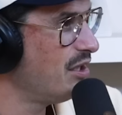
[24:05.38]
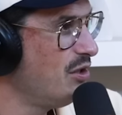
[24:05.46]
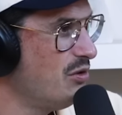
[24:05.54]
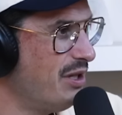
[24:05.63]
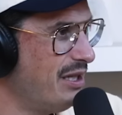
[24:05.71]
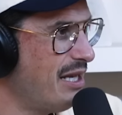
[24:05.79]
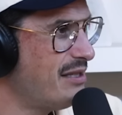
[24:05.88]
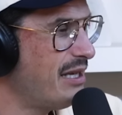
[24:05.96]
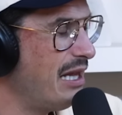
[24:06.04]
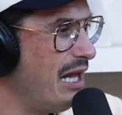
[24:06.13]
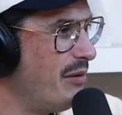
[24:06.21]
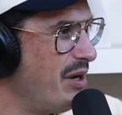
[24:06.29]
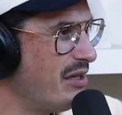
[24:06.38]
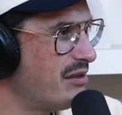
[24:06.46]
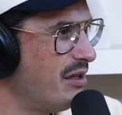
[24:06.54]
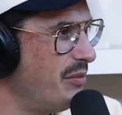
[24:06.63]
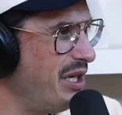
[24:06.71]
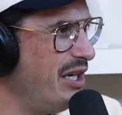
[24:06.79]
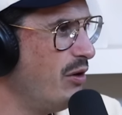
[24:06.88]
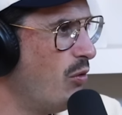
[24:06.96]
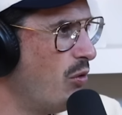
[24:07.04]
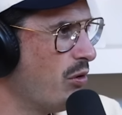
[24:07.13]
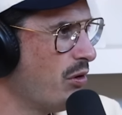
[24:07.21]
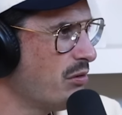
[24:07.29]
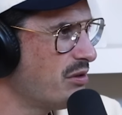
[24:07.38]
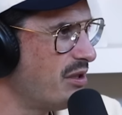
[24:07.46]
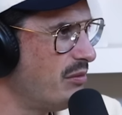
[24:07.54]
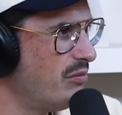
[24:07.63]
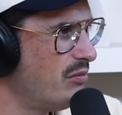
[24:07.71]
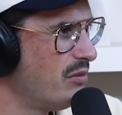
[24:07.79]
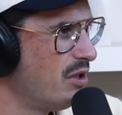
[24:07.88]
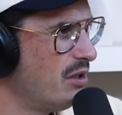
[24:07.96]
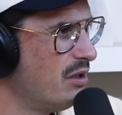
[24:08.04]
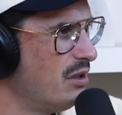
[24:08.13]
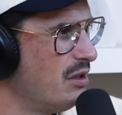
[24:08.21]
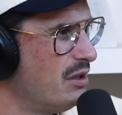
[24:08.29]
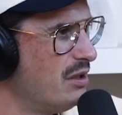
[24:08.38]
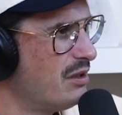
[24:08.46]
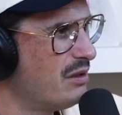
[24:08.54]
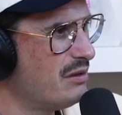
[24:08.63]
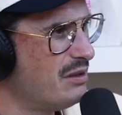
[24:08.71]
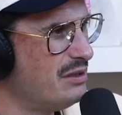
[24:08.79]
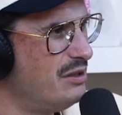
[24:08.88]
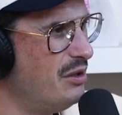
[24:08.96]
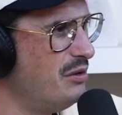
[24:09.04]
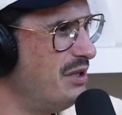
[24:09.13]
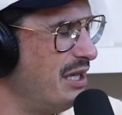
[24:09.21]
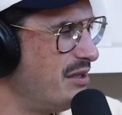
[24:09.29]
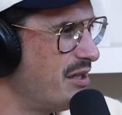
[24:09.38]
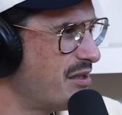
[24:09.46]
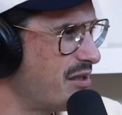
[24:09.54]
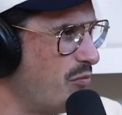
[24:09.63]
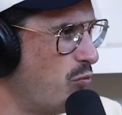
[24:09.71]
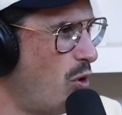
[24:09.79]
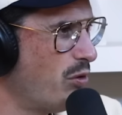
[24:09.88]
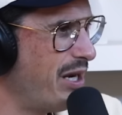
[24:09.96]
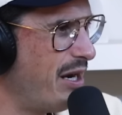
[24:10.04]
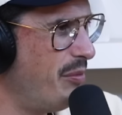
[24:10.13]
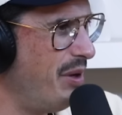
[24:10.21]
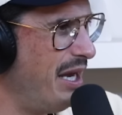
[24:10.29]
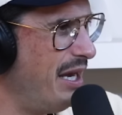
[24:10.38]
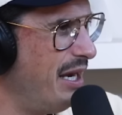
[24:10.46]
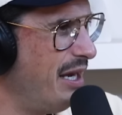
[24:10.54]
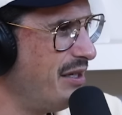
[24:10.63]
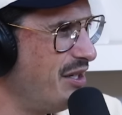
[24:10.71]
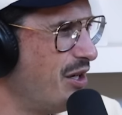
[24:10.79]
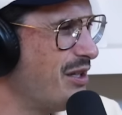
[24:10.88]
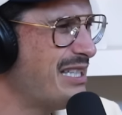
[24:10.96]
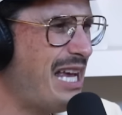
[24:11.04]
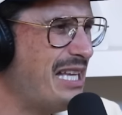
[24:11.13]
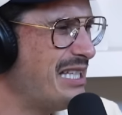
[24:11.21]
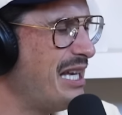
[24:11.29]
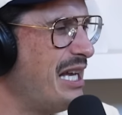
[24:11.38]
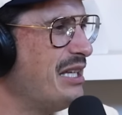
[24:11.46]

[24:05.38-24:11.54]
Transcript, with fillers: You think they say that about some Eeyore, some dude that just rolled out of bed? You know, it,